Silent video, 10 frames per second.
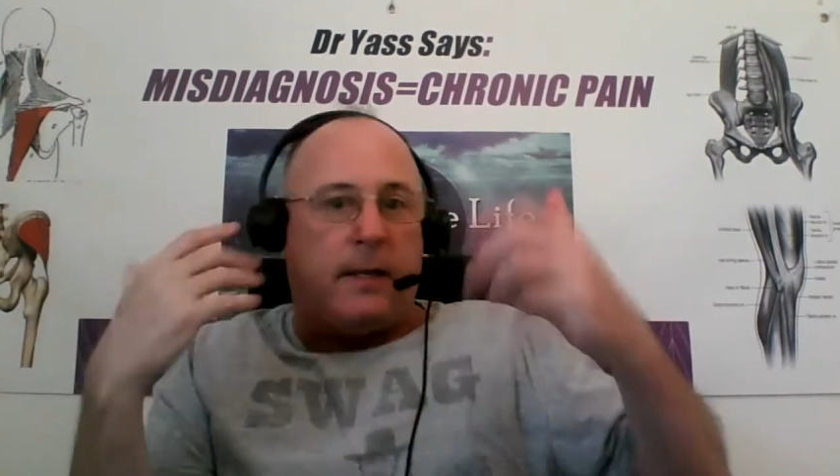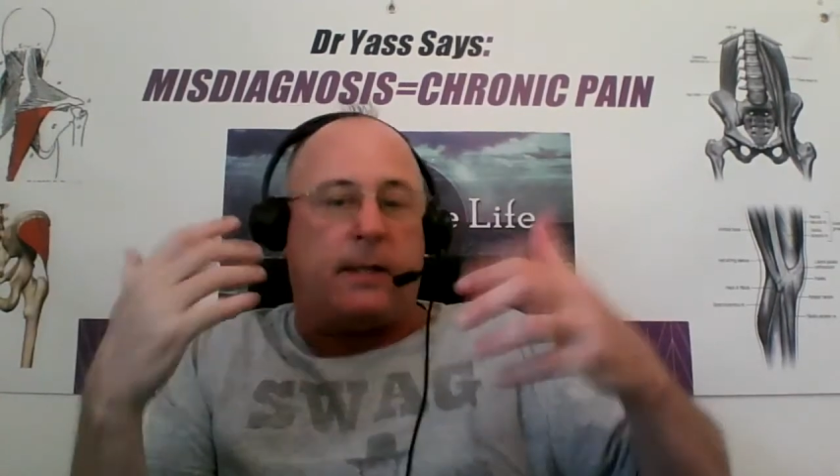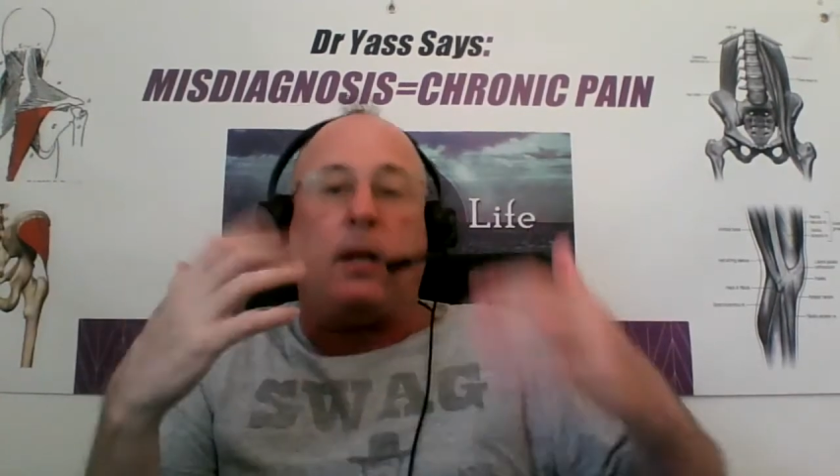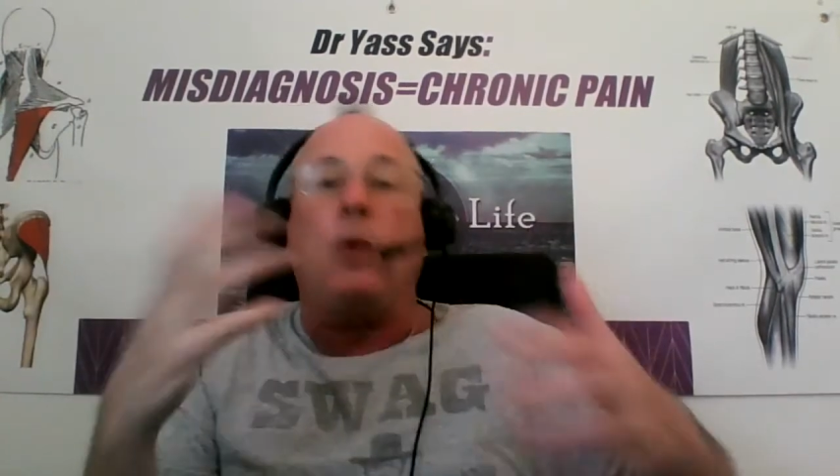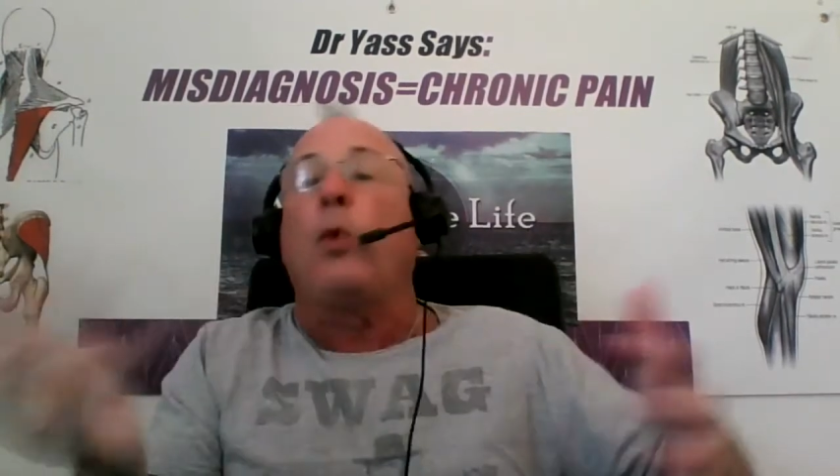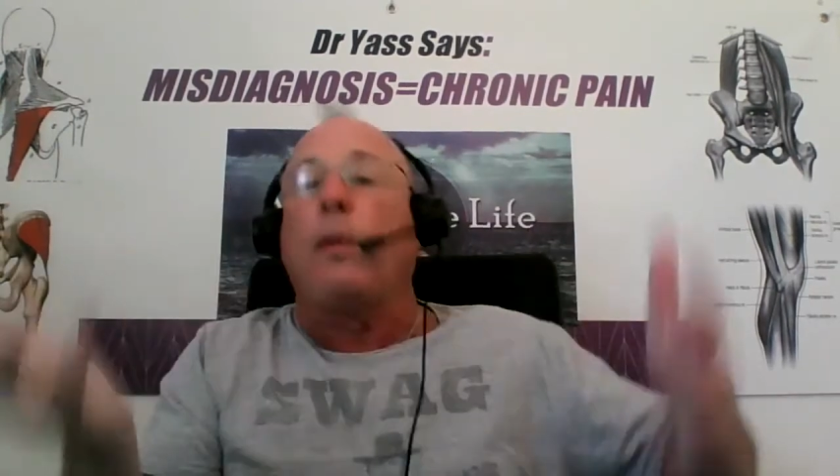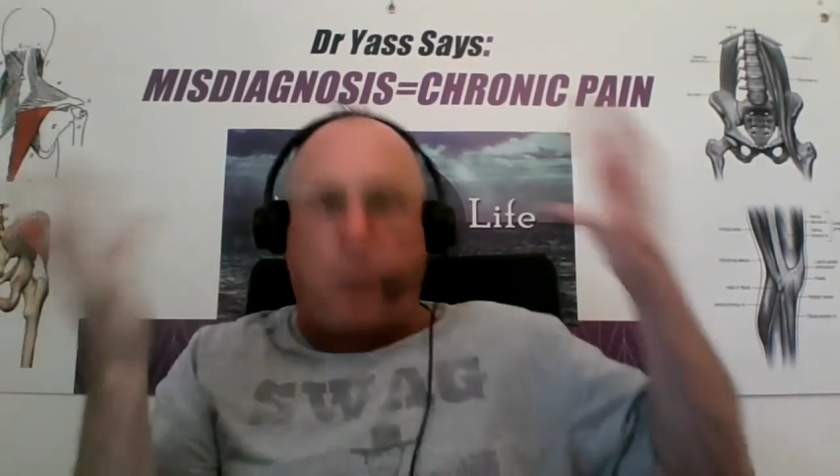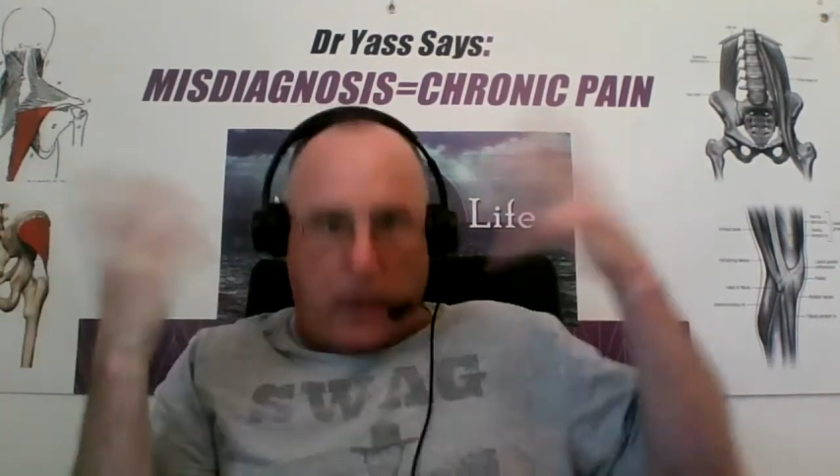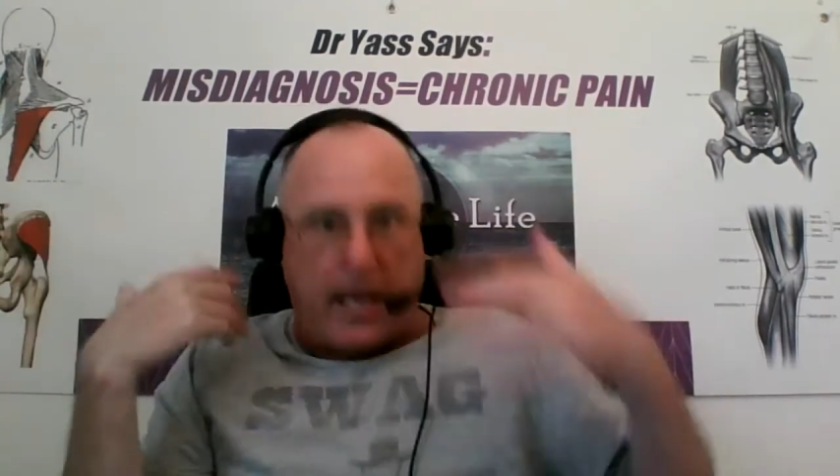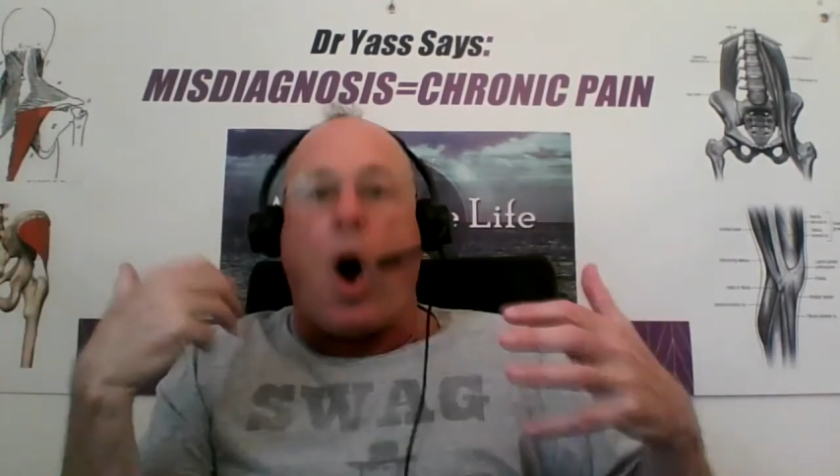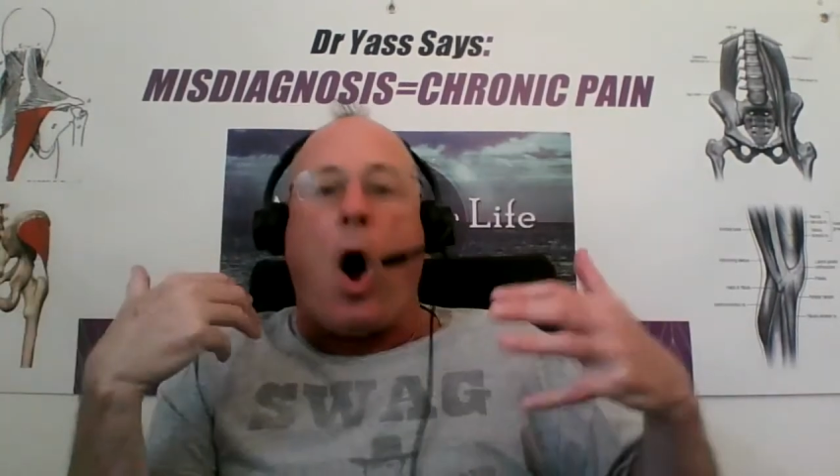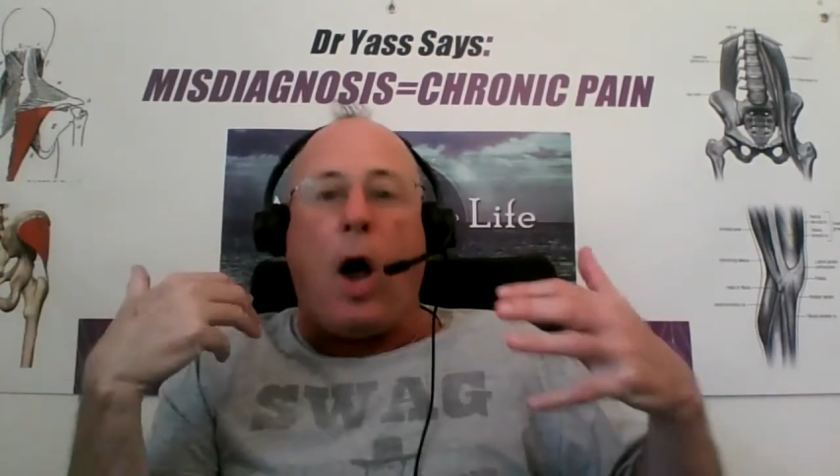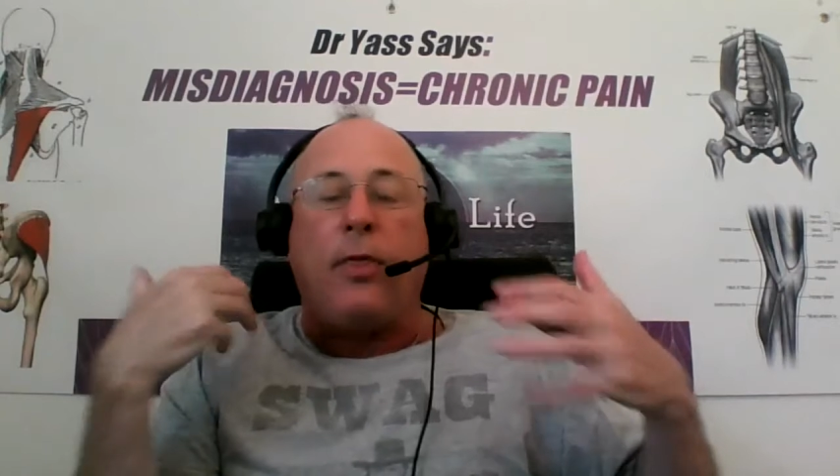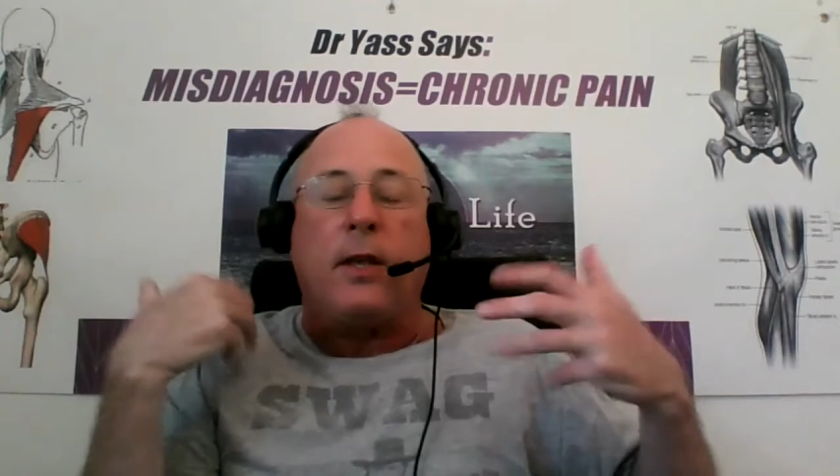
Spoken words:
sitting would bring on